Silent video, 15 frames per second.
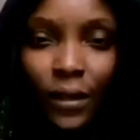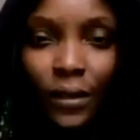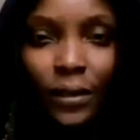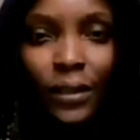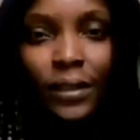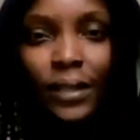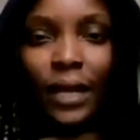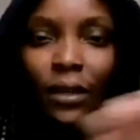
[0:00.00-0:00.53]

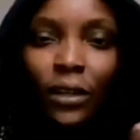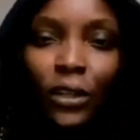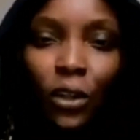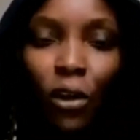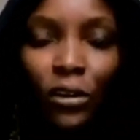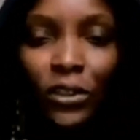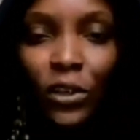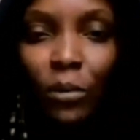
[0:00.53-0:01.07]
The second
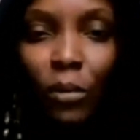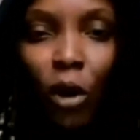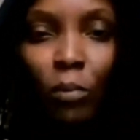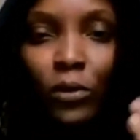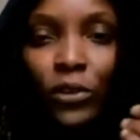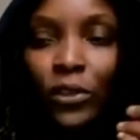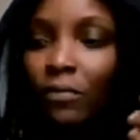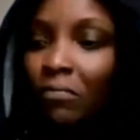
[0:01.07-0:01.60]
long-term
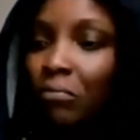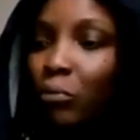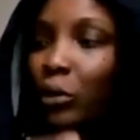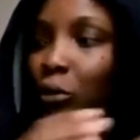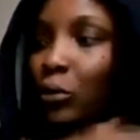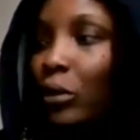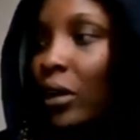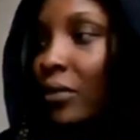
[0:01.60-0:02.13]
option, we
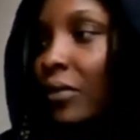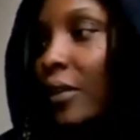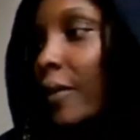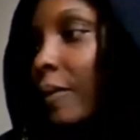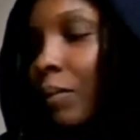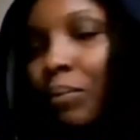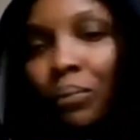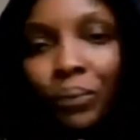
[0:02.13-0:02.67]
do
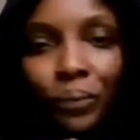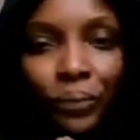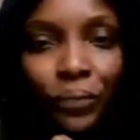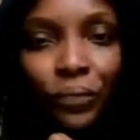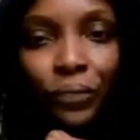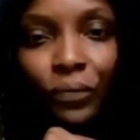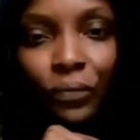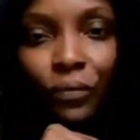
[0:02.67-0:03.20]
nothing.
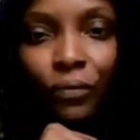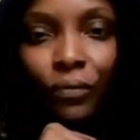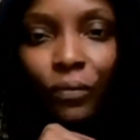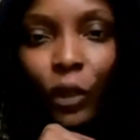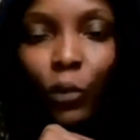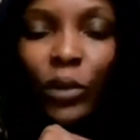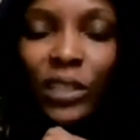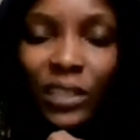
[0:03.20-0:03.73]

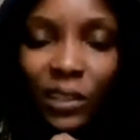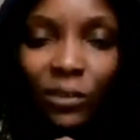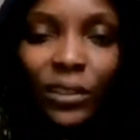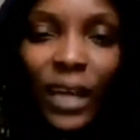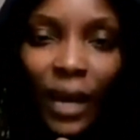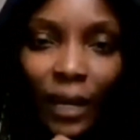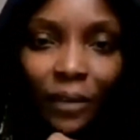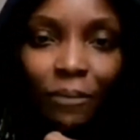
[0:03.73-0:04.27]
We still
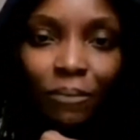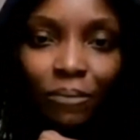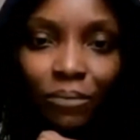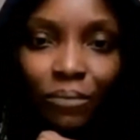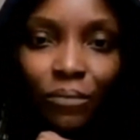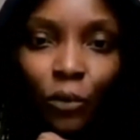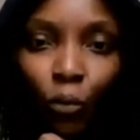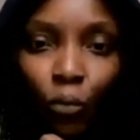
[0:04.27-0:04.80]
die.
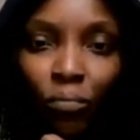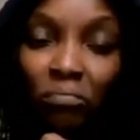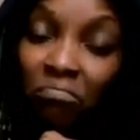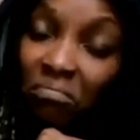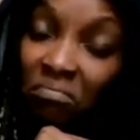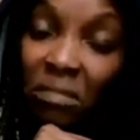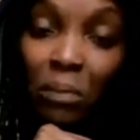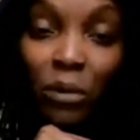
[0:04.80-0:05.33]

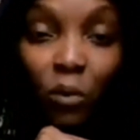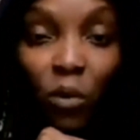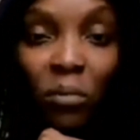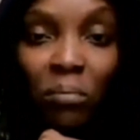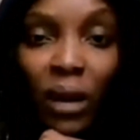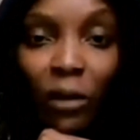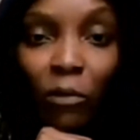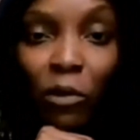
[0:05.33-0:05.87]
Maybe
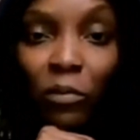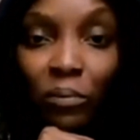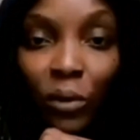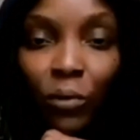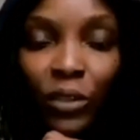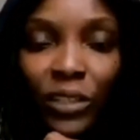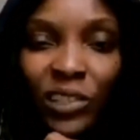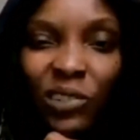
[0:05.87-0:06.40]
one by one, but
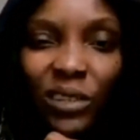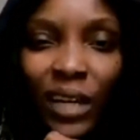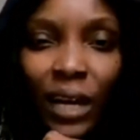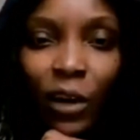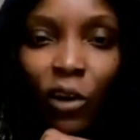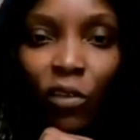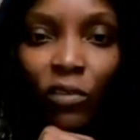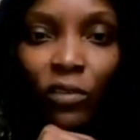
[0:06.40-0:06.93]
we still
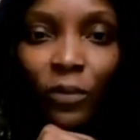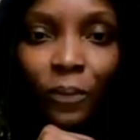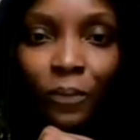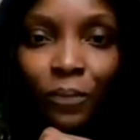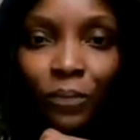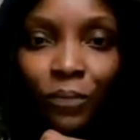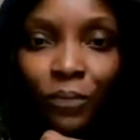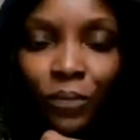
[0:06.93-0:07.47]
die off.
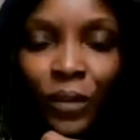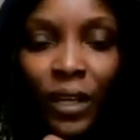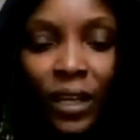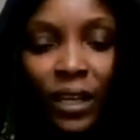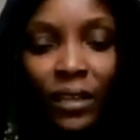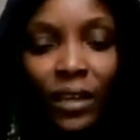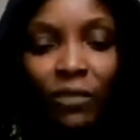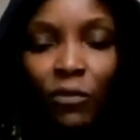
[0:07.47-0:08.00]

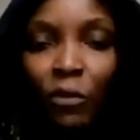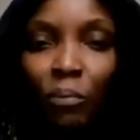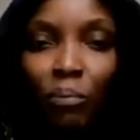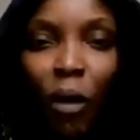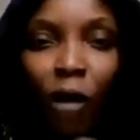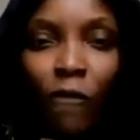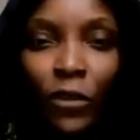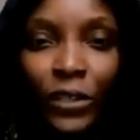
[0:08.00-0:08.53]
Either from
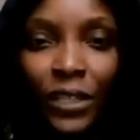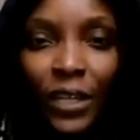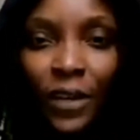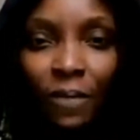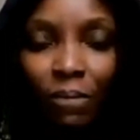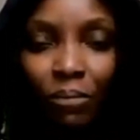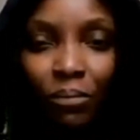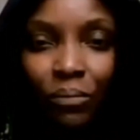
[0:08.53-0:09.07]

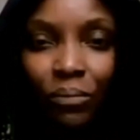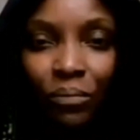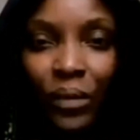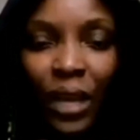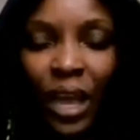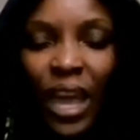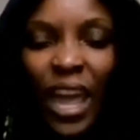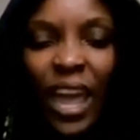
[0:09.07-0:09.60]
poverty,
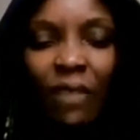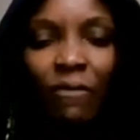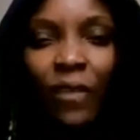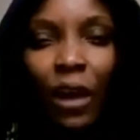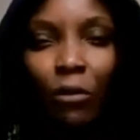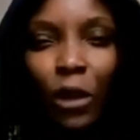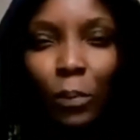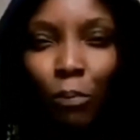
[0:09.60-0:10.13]
a
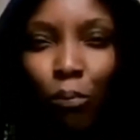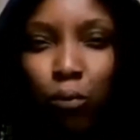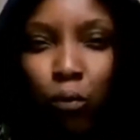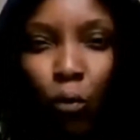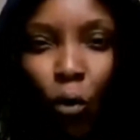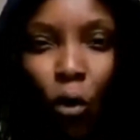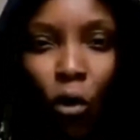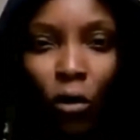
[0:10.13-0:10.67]
very
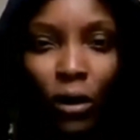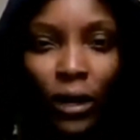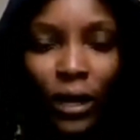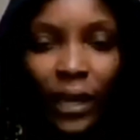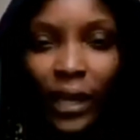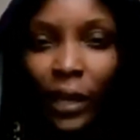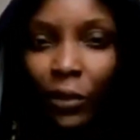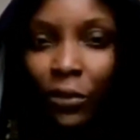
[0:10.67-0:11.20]
poor
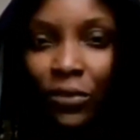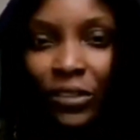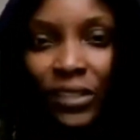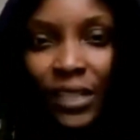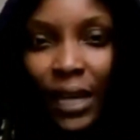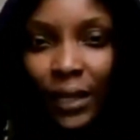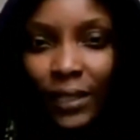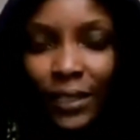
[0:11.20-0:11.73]
health
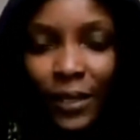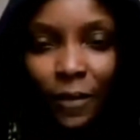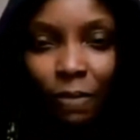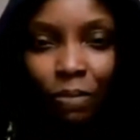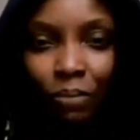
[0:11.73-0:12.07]
sector,